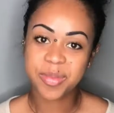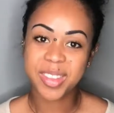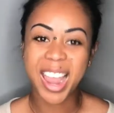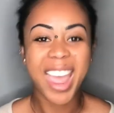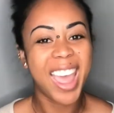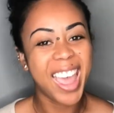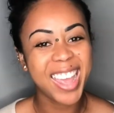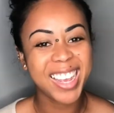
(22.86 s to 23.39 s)

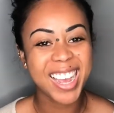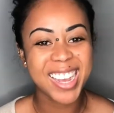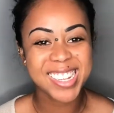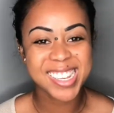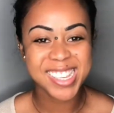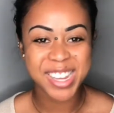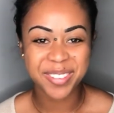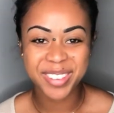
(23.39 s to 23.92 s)
Hey guys,
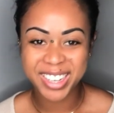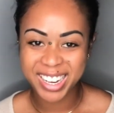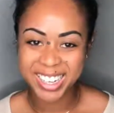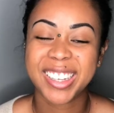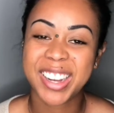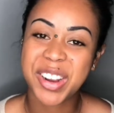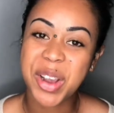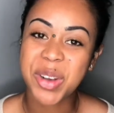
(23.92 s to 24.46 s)
it's Ebony Hicks,
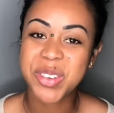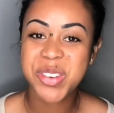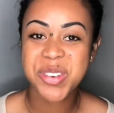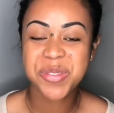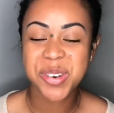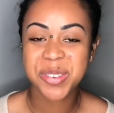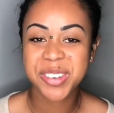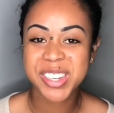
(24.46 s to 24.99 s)
your go-to
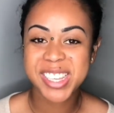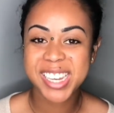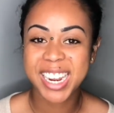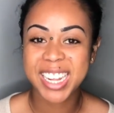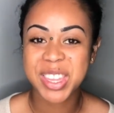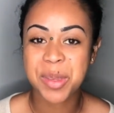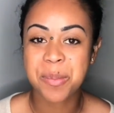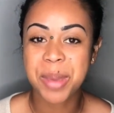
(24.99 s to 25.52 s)
for real estate in
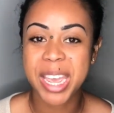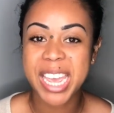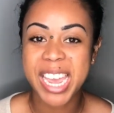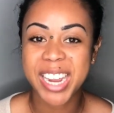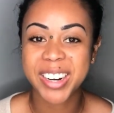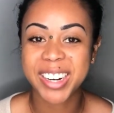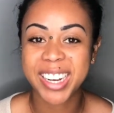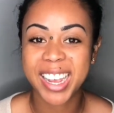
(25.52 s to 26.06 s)
the Bay
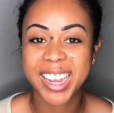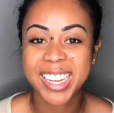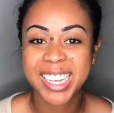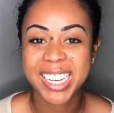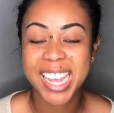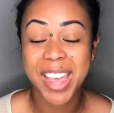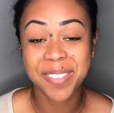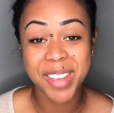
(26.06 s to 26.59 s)
Area.
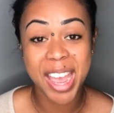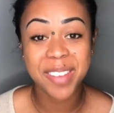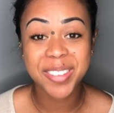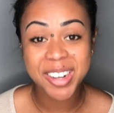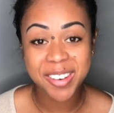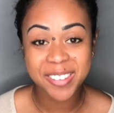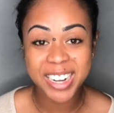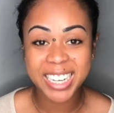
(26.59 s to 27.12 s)
If you haven't
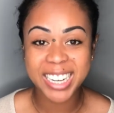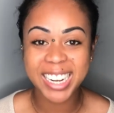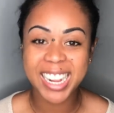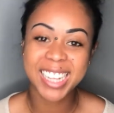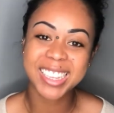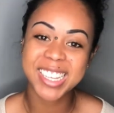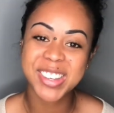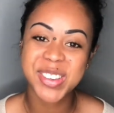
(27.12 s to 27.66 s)
already,
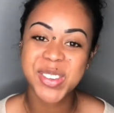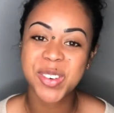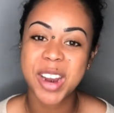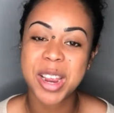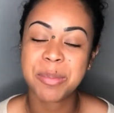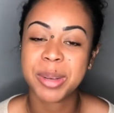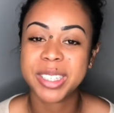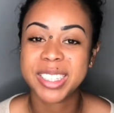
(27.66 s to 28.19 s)
hit the
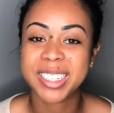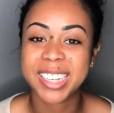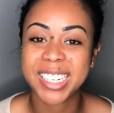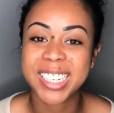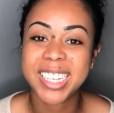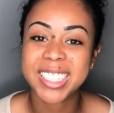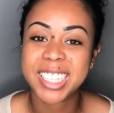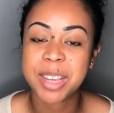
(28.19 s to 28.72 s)
subscribe button and
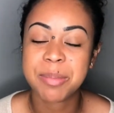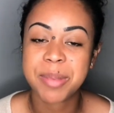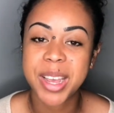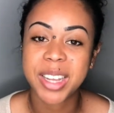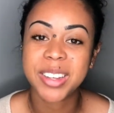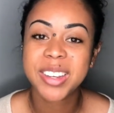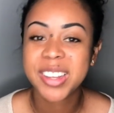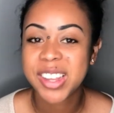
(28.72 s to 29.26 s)
hit that
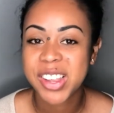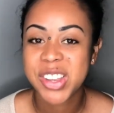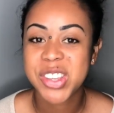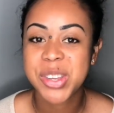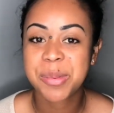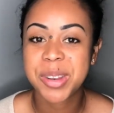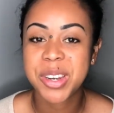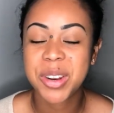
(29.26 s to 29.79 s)
bell to
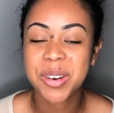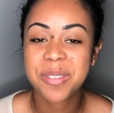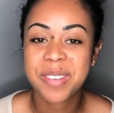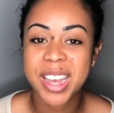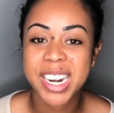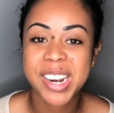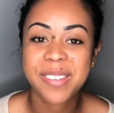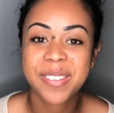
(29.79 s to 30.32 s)
be
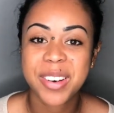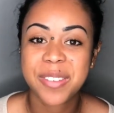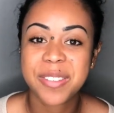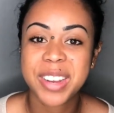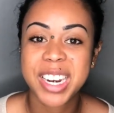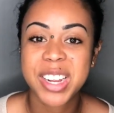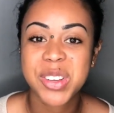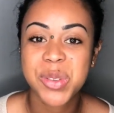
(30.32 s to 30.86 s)
notified of our
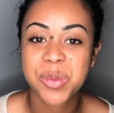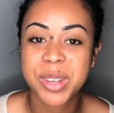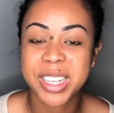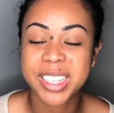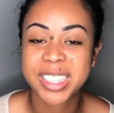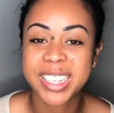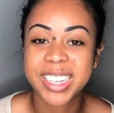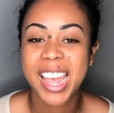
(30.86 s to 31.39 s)
videos
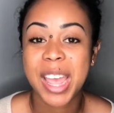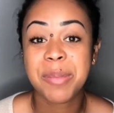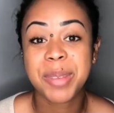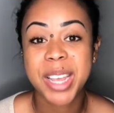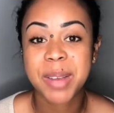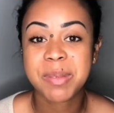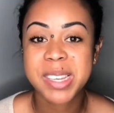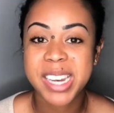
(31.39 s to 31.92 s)
weekly and be
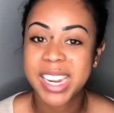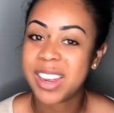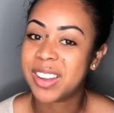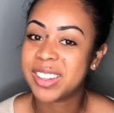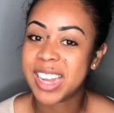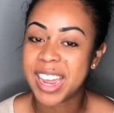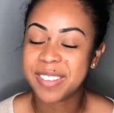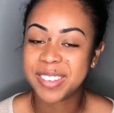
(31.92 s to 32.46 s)
up to date on
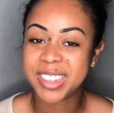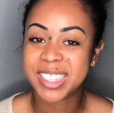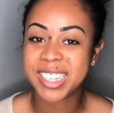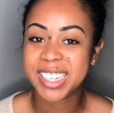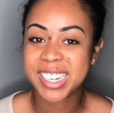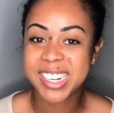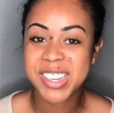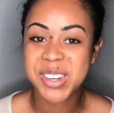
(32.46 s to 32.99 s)
everything you
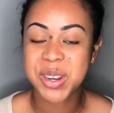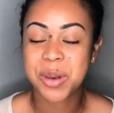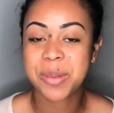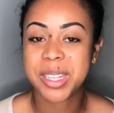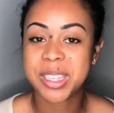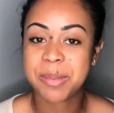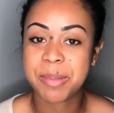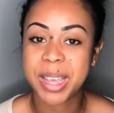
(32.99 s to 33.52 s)
need to know about
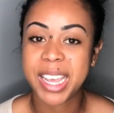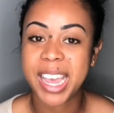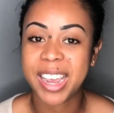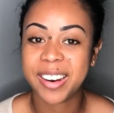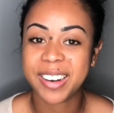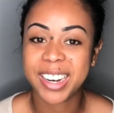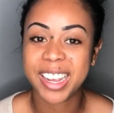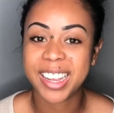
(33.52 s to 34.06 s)
the Bay
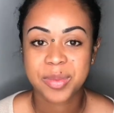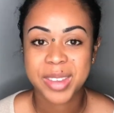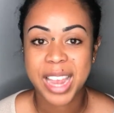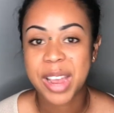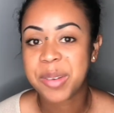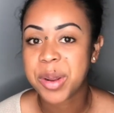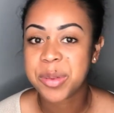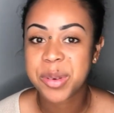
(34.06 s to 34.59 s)
Area. All
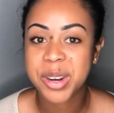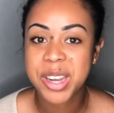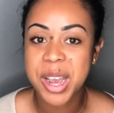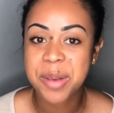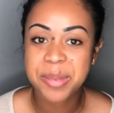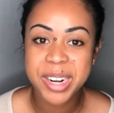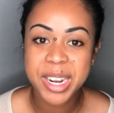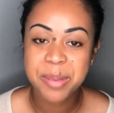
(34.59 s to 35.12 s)
right, we're
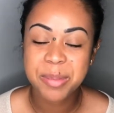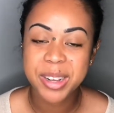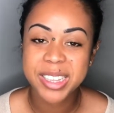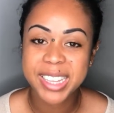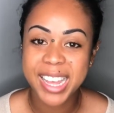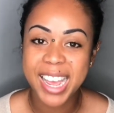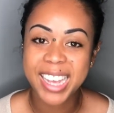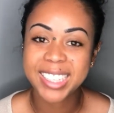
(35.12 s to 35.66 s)
coming up on
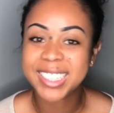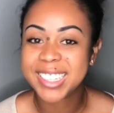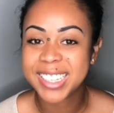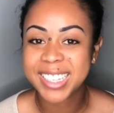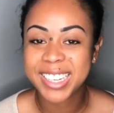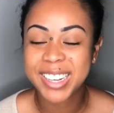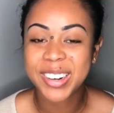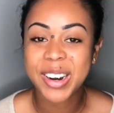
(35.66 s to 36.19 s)
the end of the
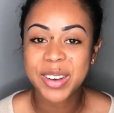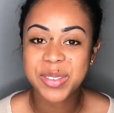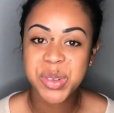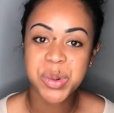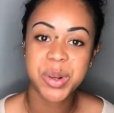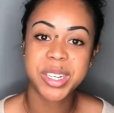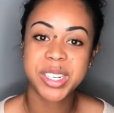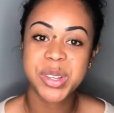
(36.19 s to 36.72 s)
year of
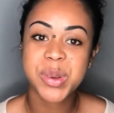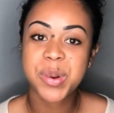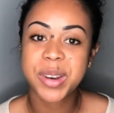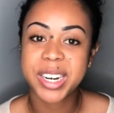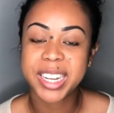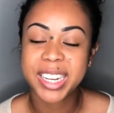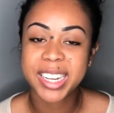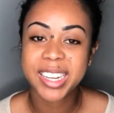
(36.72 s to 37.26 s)

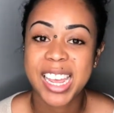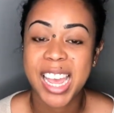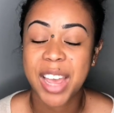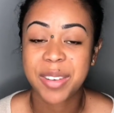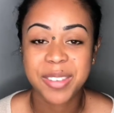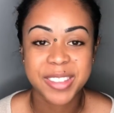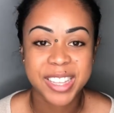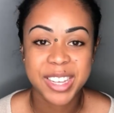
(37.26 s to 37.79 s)
2020,
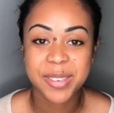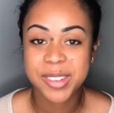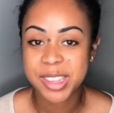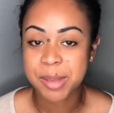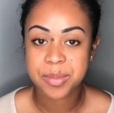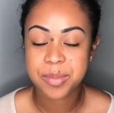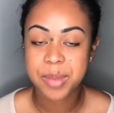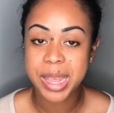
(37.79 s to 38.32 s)
everything with the
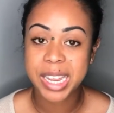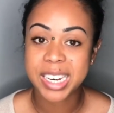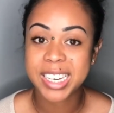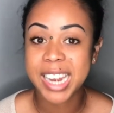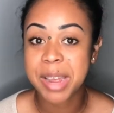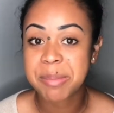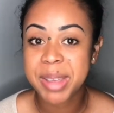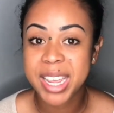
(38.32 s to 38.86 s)

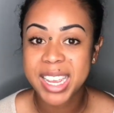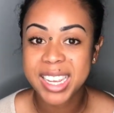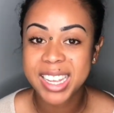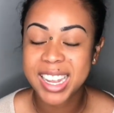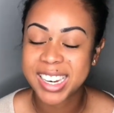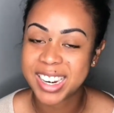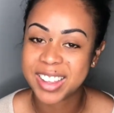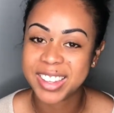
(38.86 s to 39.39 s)
pandemic,
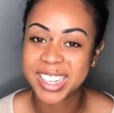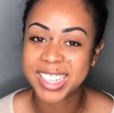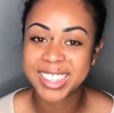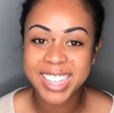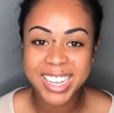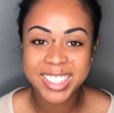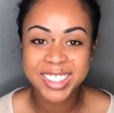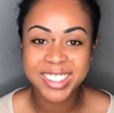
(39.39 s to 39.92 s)
now the
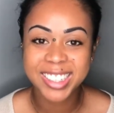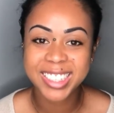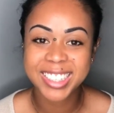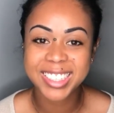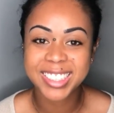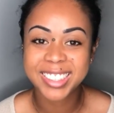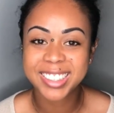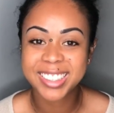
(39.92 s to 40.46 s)

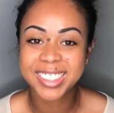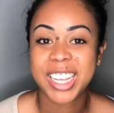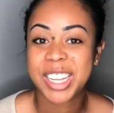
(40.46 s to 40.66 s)
elections.